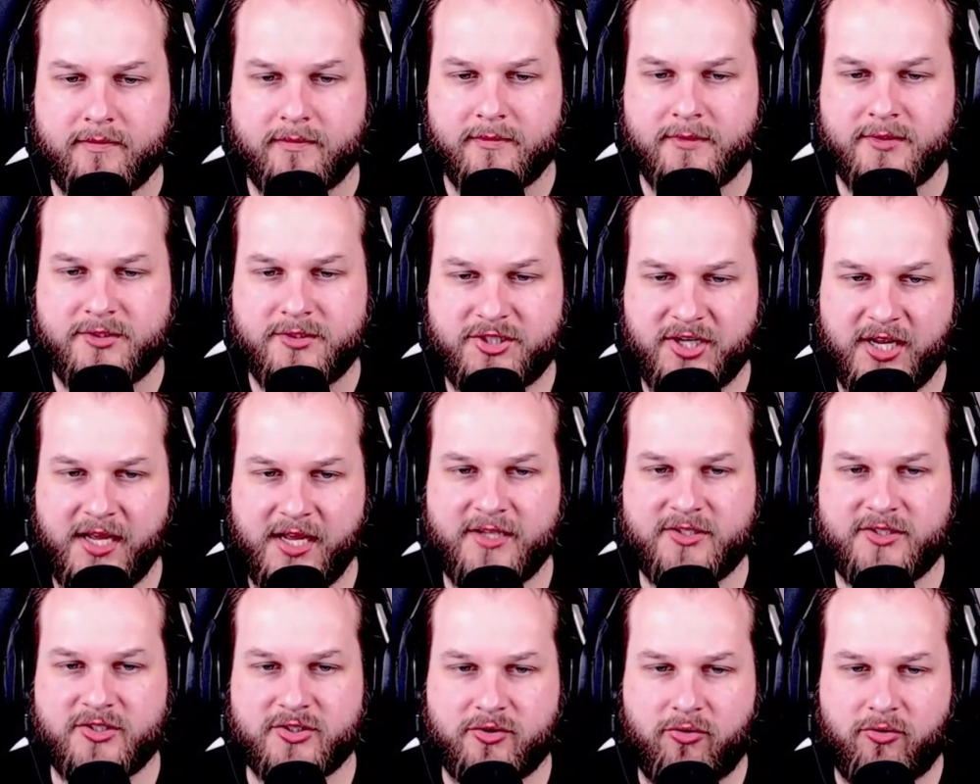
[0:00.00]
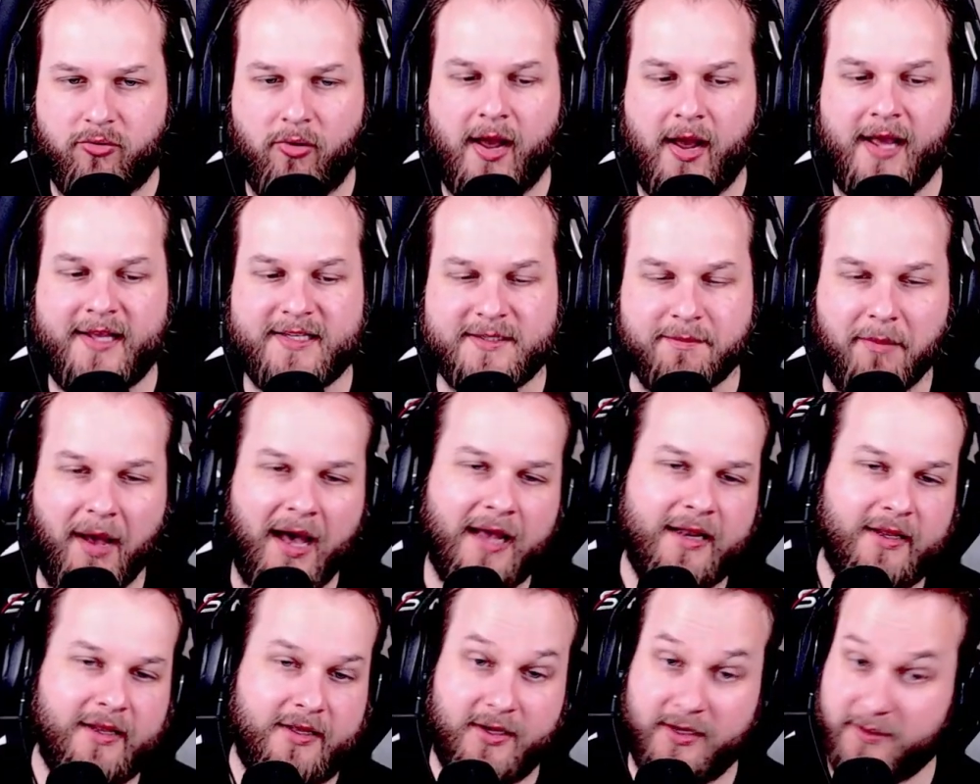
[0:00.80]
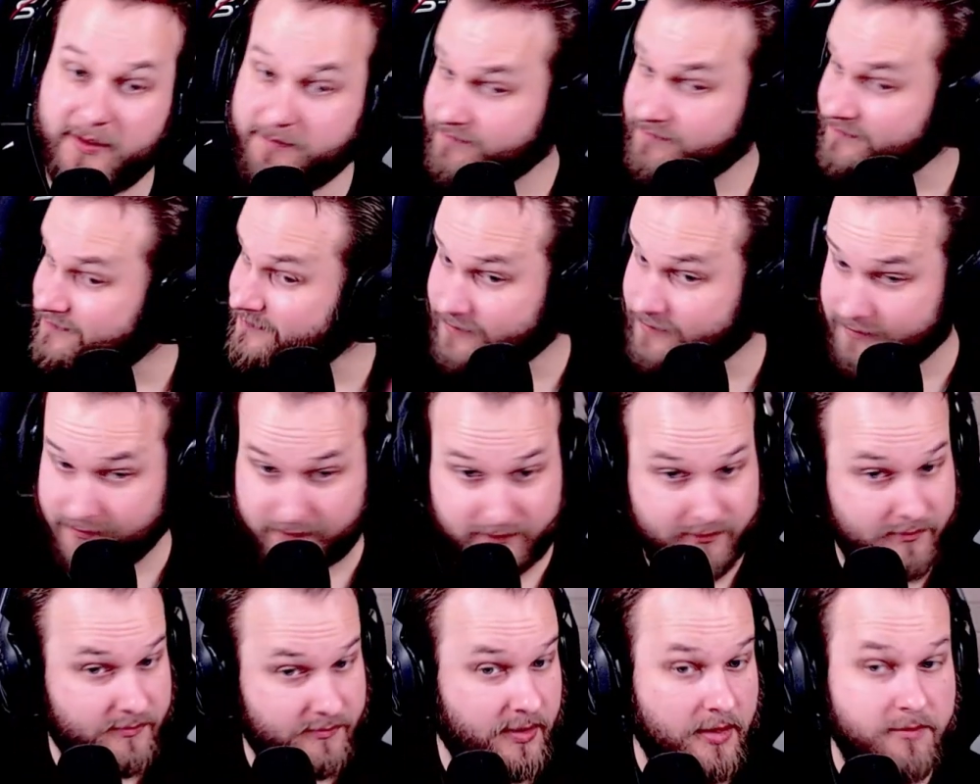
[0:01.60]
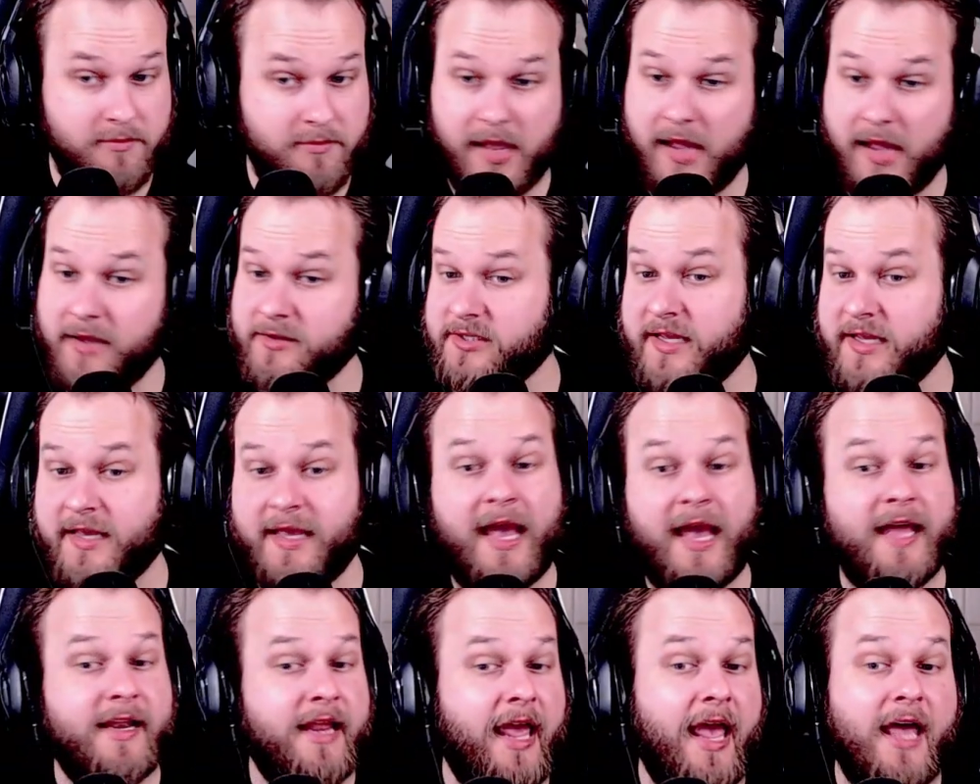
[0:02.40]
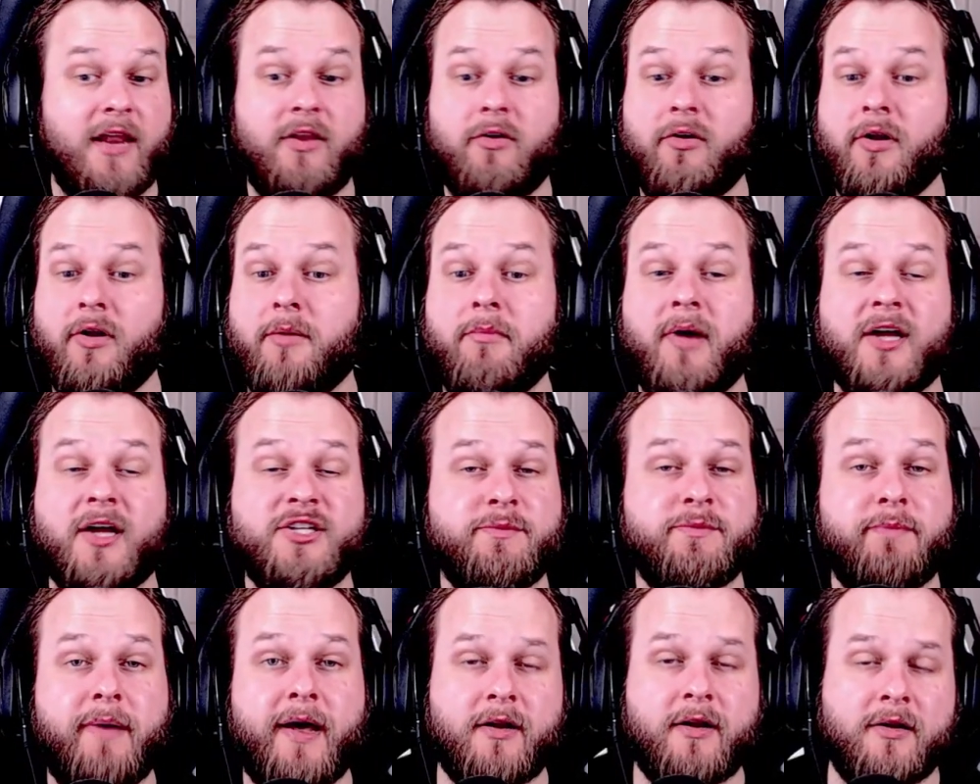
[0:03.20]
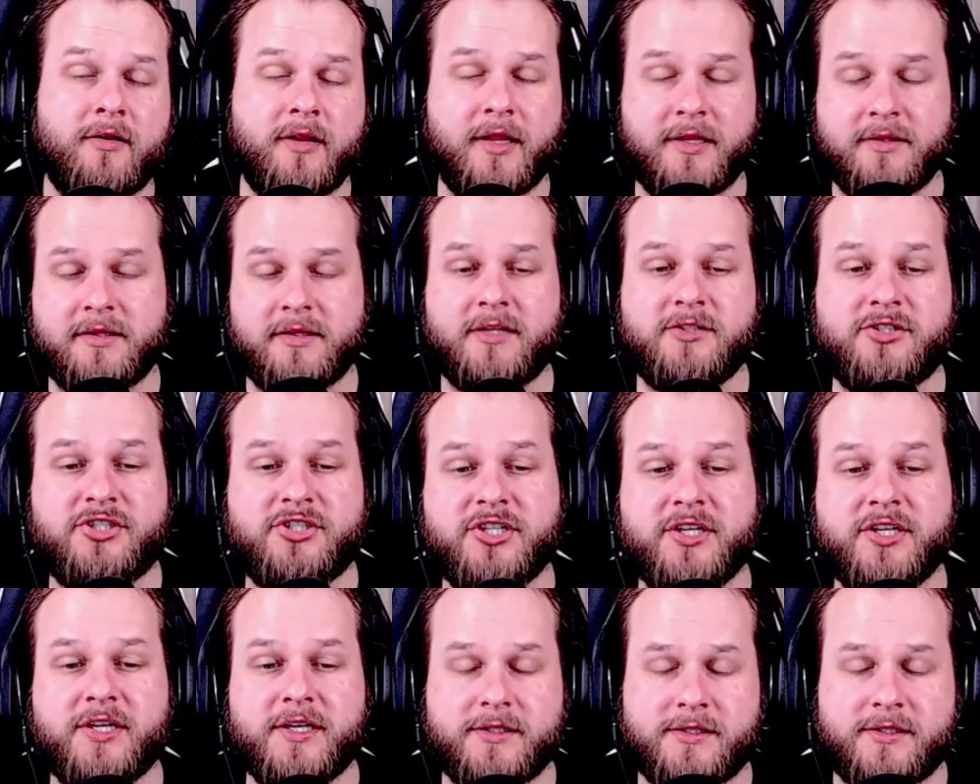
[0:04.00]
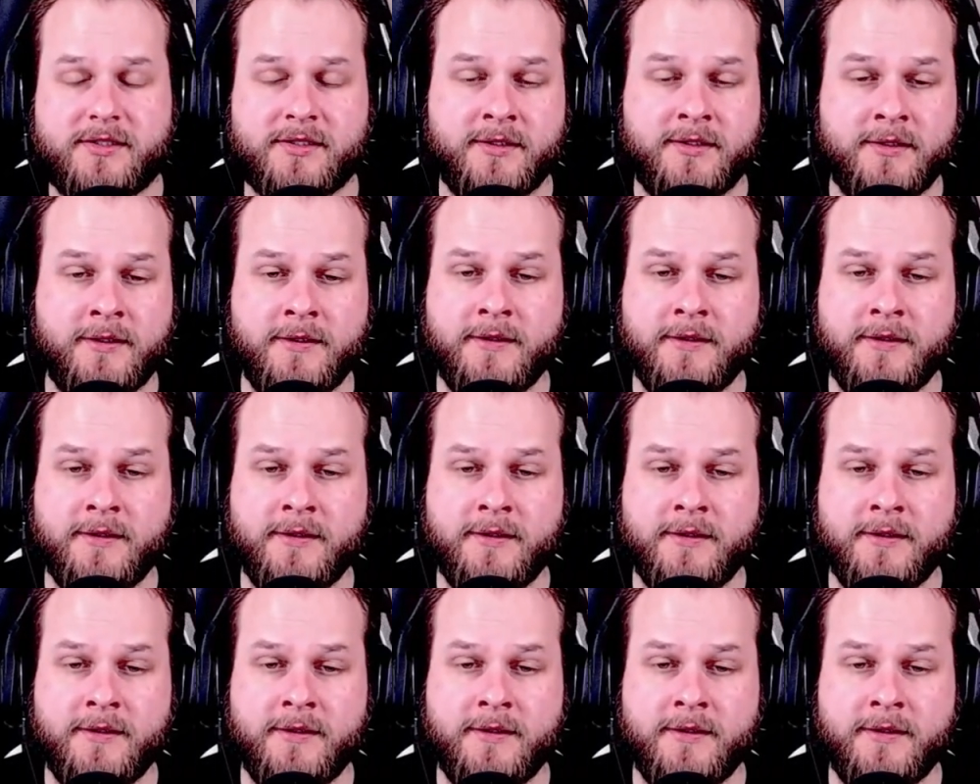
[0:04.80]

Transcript: Jesus Christ, Monica. Again, handling it much better than she is.